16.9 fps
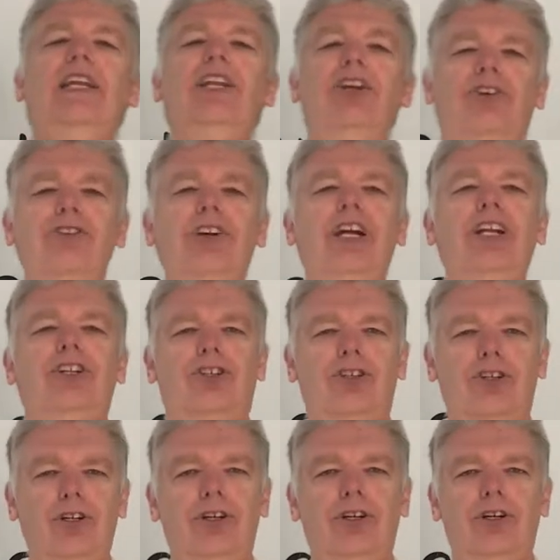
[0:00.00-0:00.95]
degree
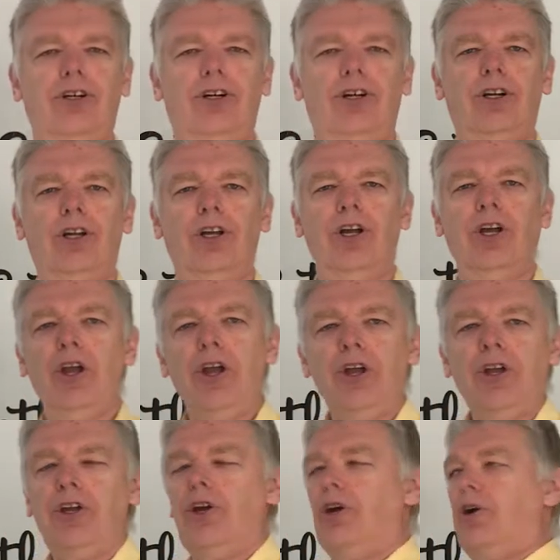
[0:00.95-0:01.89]
turn.
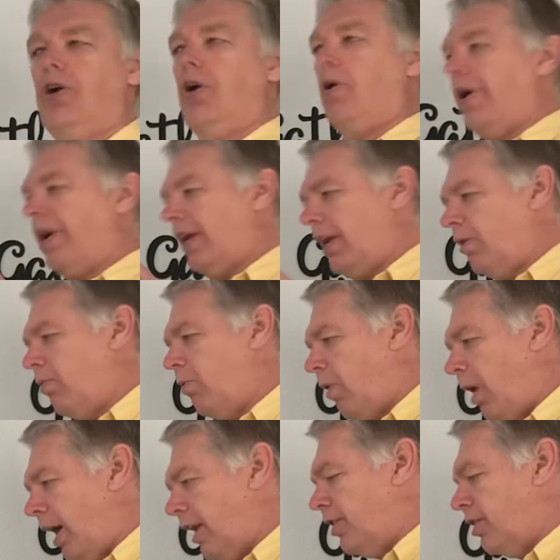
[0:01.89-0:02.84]
You're going in
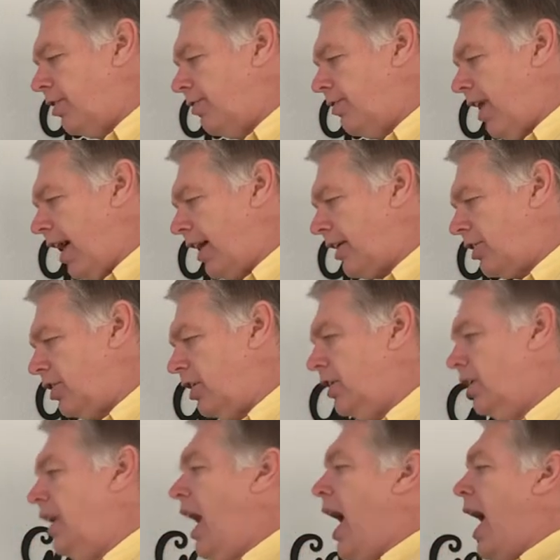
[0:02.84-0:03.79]
one
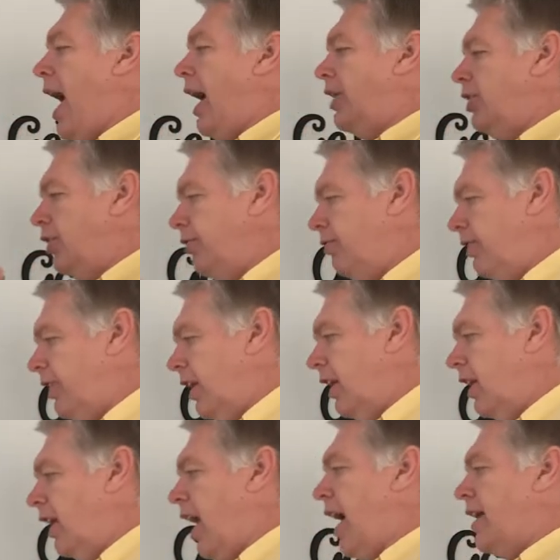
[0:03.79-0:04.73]
direction and you
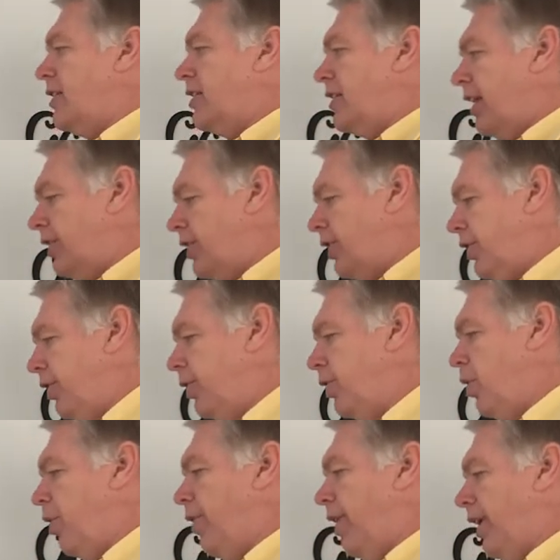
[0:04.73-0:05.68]
realize that you're
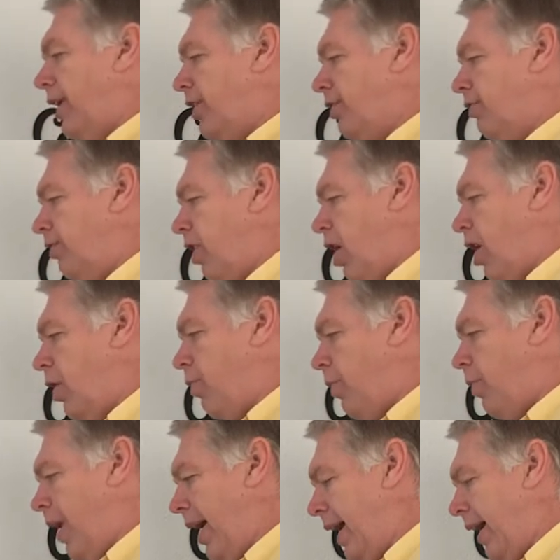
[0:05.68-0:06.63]
going the wrong
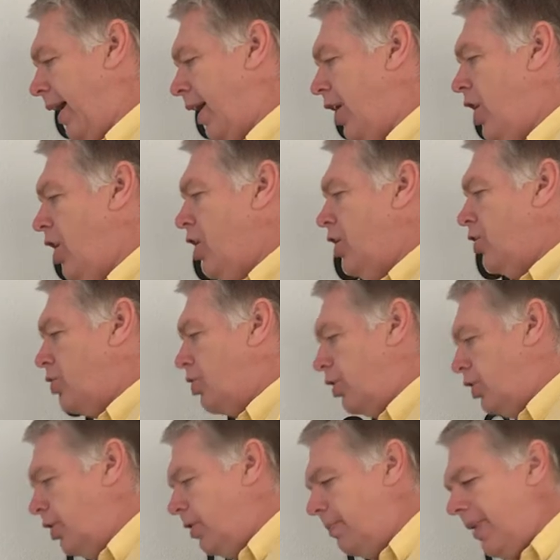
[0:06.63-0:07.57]
way. So
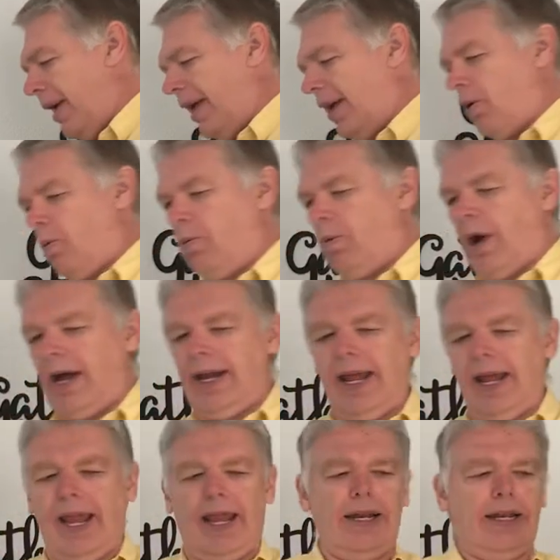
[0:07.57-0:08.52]
you make a
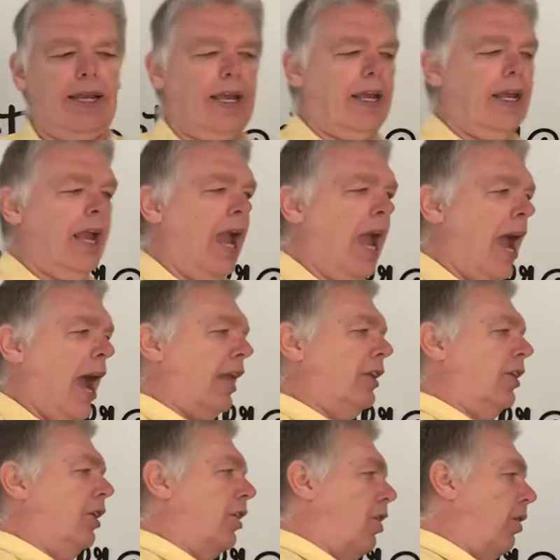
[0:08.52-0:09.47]
180
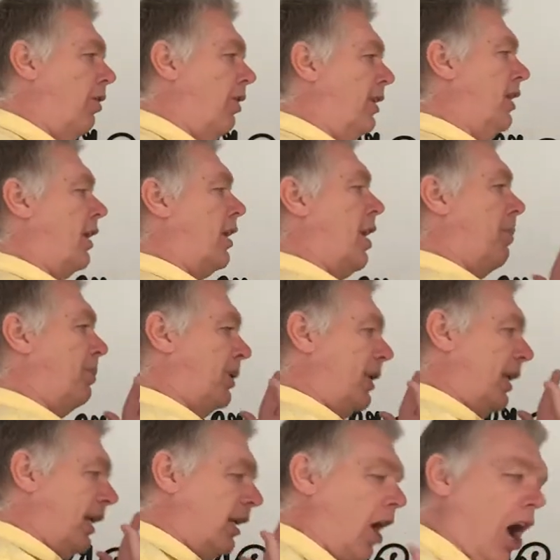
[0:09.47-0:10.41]
and you go in the
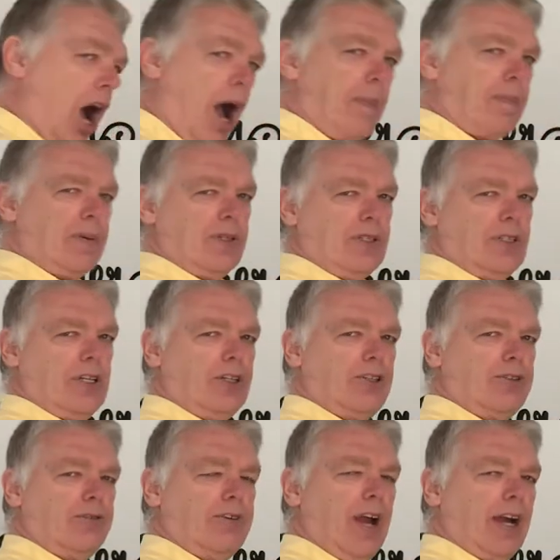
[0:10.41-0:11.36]
complete opposite
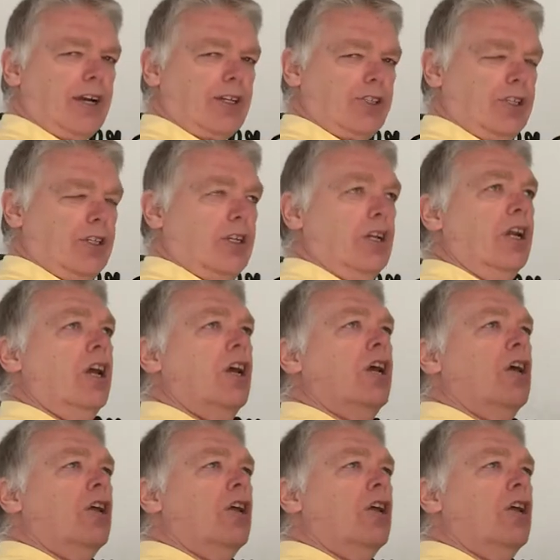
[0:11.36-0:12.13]
direction.